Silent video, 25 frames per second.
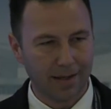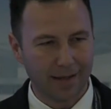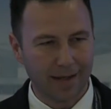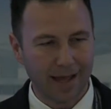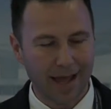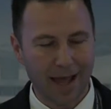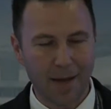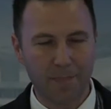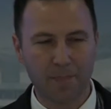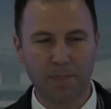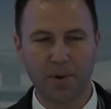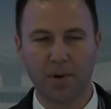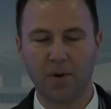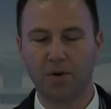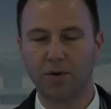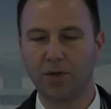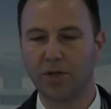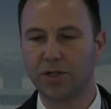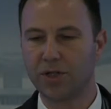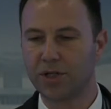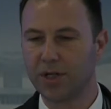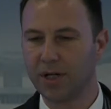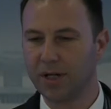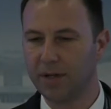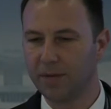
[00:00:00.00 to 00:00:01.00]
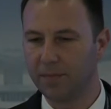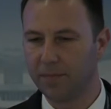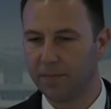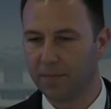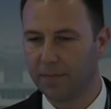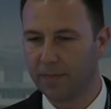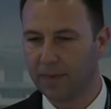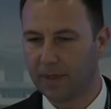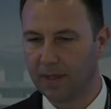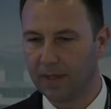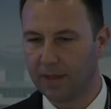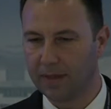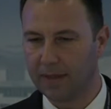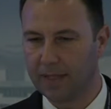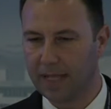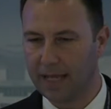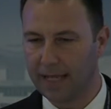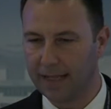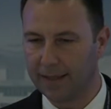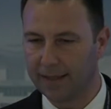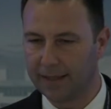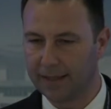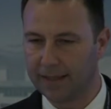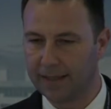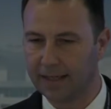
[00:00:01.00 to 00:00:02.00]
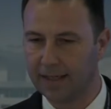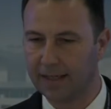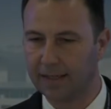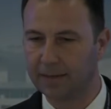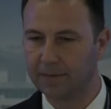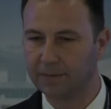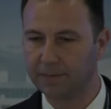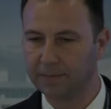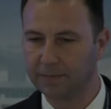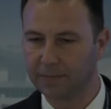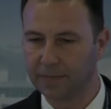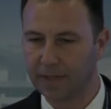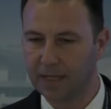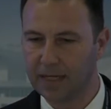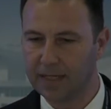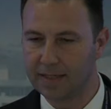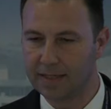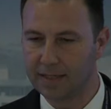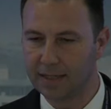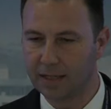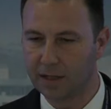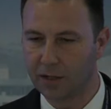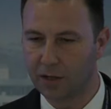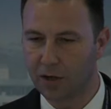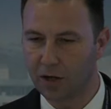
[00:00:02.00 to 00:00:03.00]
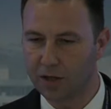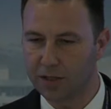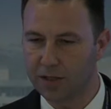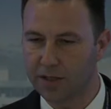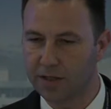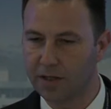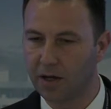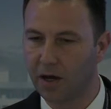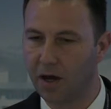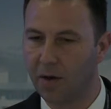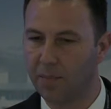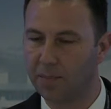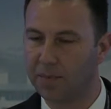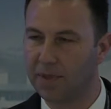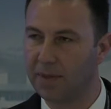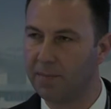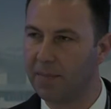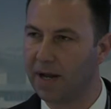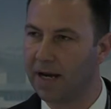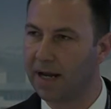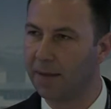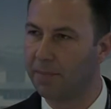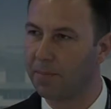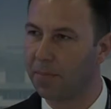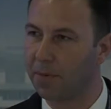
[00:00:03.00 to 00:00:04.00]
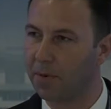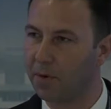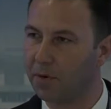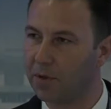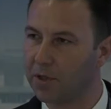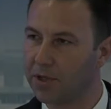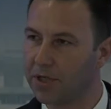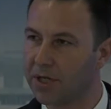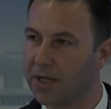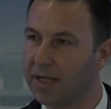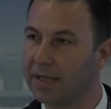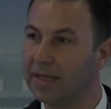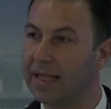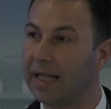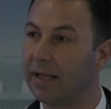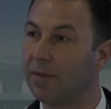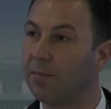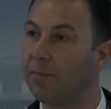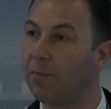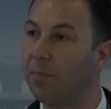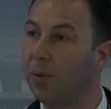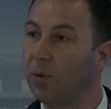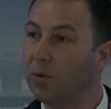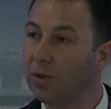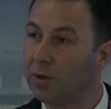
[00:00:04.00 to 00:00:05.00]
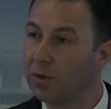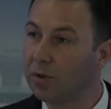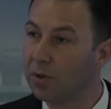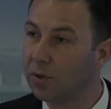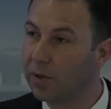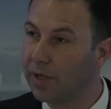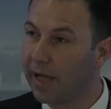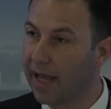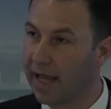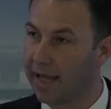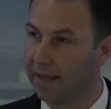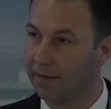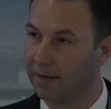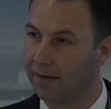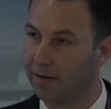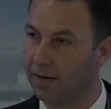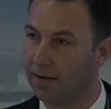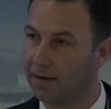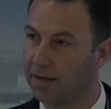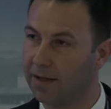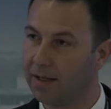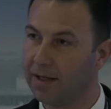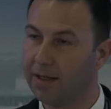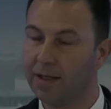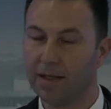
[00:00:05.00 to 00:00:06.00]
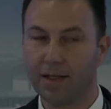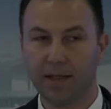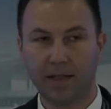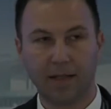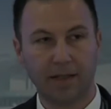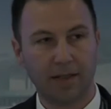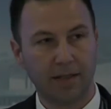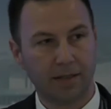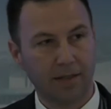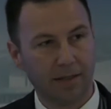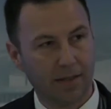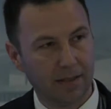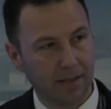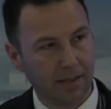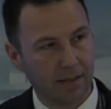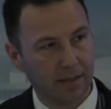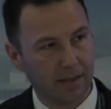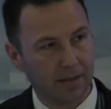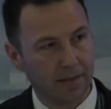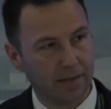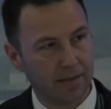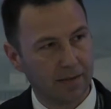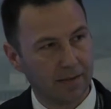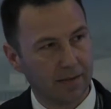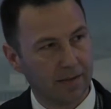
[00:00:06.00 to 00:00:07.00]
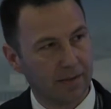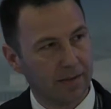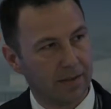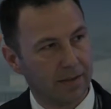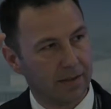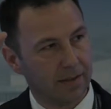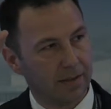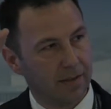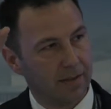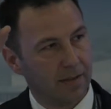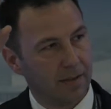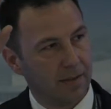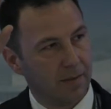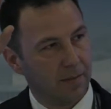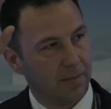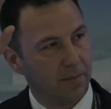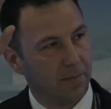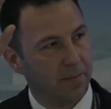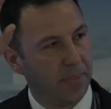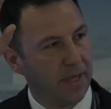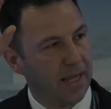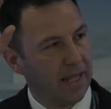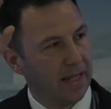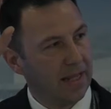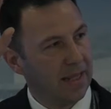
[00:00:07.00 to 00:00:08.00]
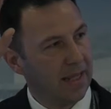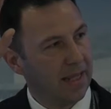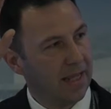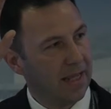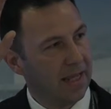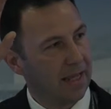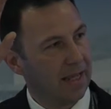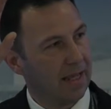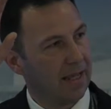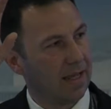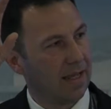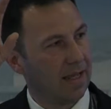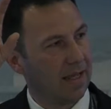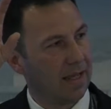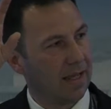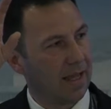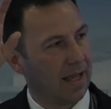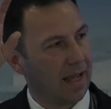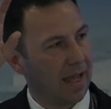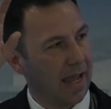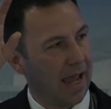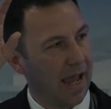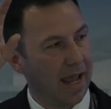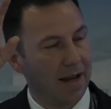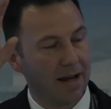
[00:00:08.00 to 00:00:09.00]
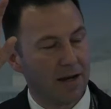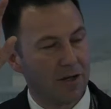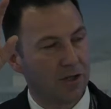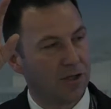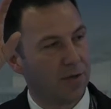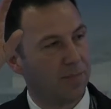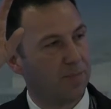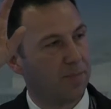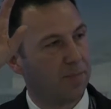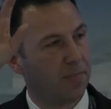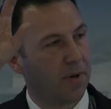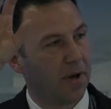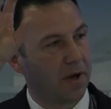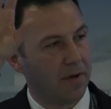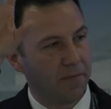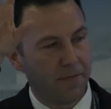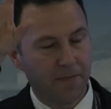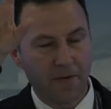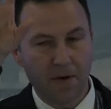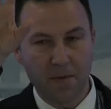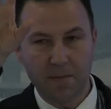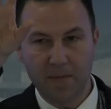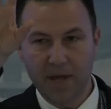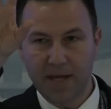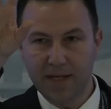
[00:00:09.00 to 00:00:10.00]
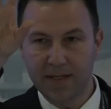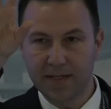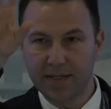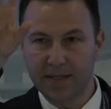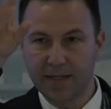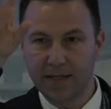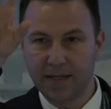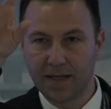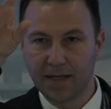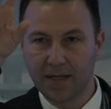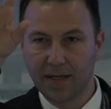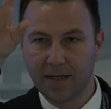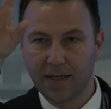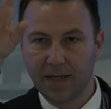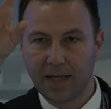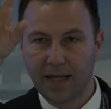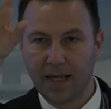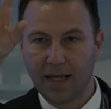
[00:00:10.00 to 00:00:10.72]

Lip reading: approach that is the cost-optimal approach that put together the building energy performance